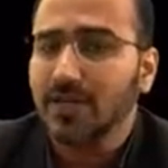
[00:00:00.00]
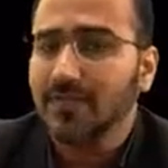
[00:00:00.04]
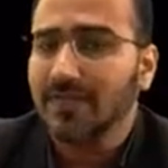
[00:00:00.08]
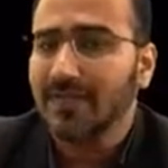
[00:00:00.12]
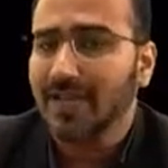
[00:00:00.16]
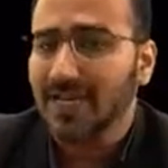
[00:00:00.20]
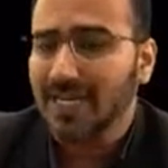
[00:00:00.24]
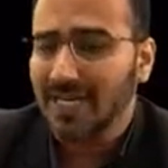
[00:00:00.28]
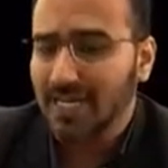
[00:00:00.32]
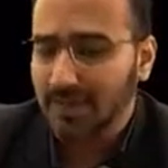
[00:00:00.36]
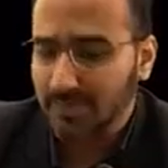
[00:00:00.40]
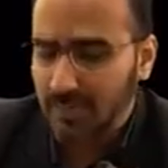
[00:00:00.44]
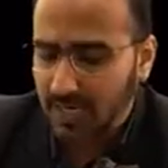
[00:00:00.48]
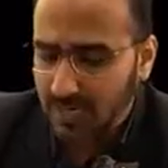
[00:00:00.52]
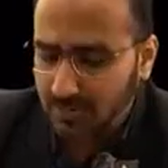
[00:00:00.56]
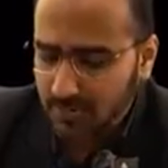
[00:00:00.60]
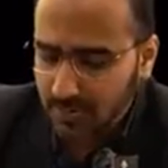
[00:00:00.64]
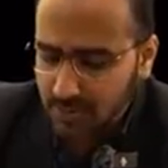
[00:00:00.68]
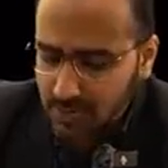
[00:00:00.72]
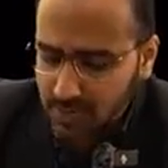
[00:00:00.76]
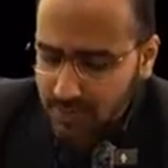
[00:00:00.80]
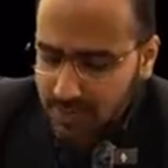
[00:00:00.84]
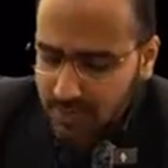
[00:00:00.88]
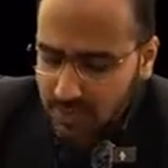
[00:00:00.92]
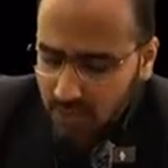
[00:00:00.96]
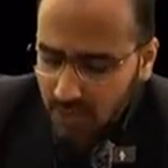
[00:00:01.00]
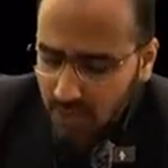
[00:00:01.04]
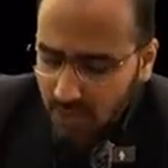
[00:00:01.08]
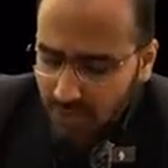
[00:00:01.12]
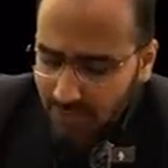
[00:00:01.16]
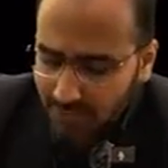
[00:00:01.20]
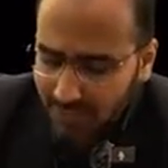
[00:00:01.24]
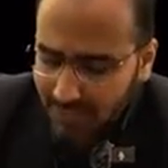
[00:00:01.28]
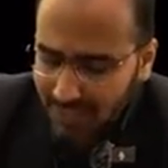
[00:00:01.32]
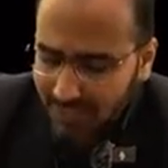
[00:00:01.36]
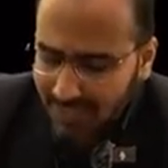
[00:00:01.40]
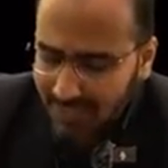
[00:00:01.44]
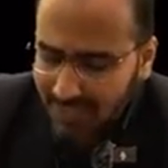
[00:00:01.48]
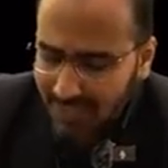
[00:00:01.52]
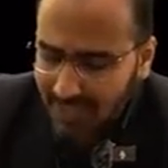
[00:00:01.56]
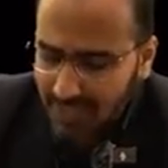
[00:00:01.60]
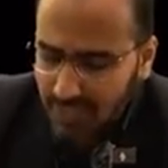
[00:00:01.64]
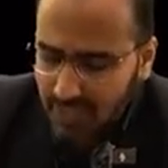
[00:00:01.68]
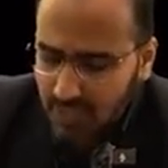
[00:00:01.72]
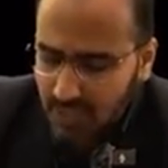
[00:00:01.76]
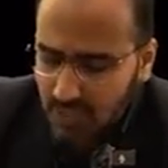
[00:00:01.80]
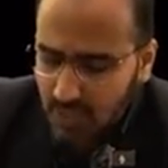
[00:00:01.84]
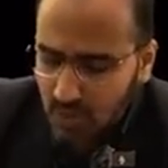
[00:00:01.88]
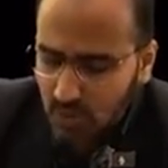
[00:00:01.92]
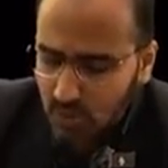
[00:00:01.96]
of LMA most commonly
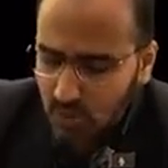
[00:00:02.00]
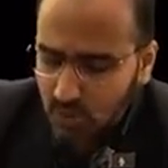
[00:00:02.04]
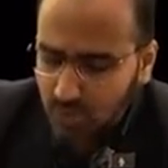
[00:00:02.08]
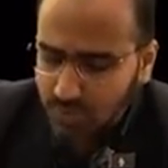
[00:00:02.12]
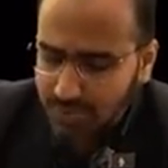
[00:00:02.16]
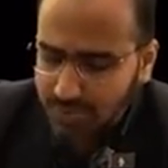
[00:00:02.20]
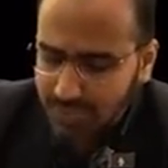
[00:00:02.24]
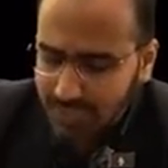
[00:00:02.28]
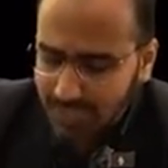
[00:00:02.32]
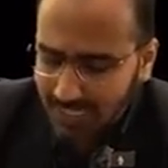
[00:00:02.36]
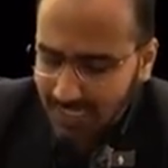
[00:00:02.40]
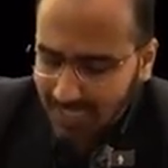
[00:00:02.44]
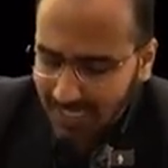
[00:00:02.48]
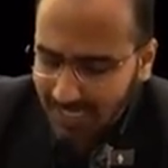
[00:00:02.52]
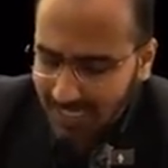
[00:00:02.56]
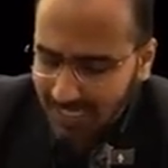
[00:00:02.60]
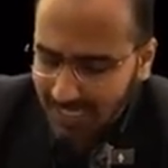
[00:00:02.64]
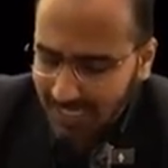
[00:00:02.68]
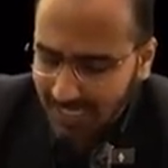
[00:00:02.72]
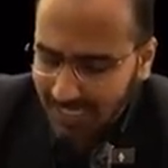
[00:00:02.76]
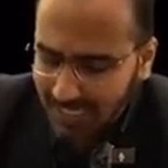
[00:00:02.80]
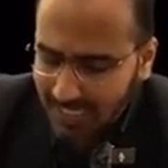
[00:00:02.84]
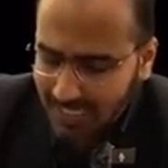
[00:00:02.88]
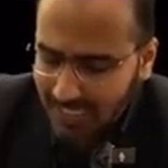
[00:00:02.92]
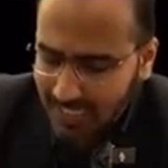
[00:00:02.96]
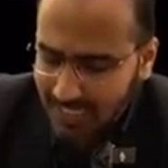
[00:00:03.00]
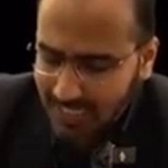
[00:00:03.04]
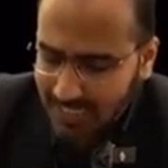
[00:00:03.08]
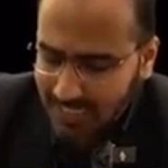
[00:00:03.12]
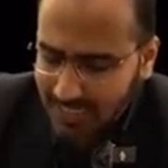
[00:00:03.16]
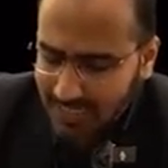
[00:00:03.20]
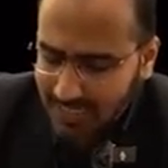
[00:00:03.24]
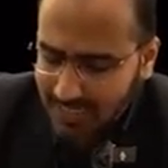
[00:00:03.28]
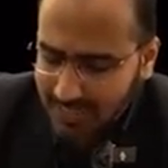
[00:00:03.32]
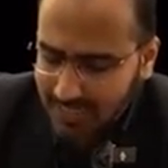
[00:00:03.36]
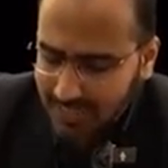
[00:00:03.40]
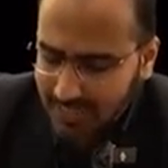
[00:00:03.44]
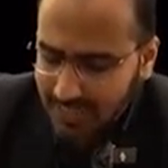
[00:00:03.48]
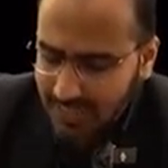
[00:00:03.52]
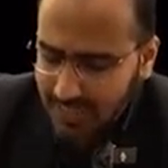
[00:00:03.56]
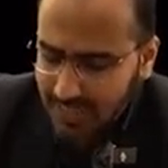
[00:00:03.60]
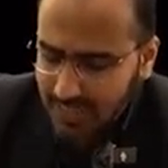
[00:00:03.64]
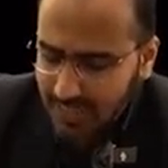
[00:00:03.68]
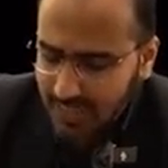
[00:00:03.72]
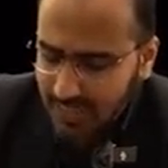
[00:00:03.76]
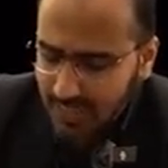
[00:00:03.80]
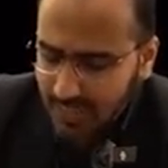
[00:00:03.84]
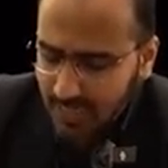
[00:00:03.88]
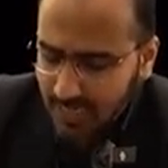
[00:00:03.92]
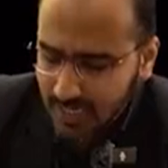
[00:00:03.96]
used in adults
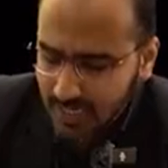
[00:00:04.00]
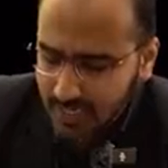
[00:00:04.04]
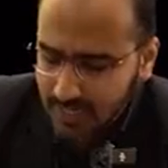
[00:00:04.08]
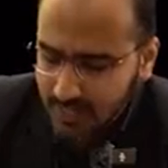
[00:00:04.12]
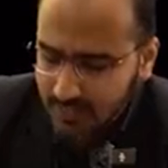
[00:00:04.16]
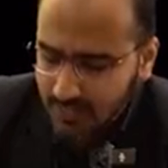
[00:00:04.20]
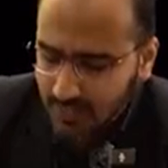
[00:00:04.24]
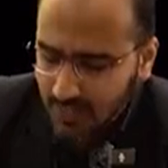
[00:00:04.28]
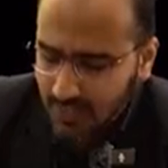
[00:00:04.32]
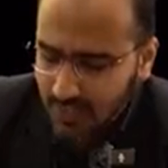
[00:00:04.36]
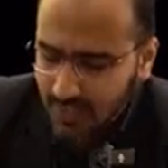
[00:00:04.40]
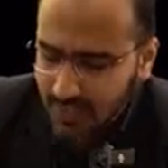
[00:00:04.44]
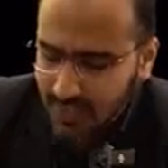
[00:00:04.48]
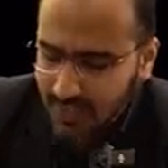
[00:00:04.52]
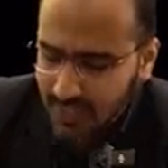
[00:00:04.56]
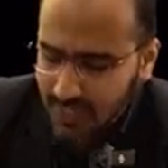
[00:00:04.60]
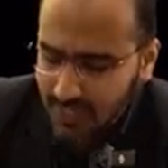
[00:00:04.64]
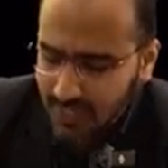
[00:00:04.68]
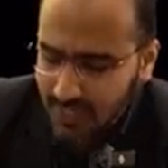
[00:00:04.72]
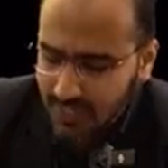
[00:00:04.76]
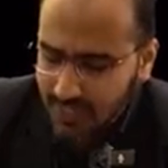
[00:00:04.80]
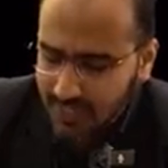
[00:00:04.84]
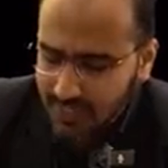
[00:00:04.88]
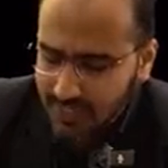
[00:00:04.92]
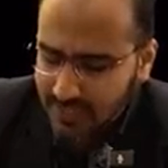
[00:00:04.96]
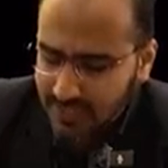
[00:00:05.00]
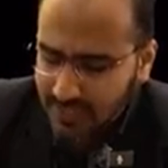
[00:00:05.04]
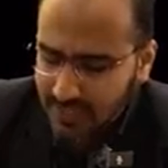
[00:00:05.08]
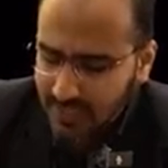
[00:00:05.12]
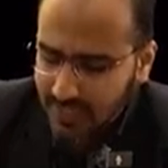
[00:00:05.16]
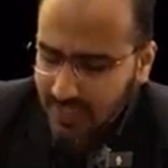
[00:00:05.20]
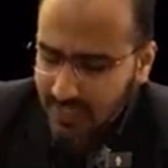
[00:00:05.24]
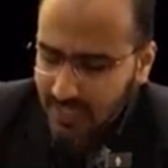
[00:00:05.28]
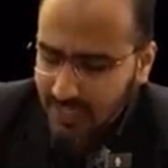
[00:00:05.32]
is what, guys?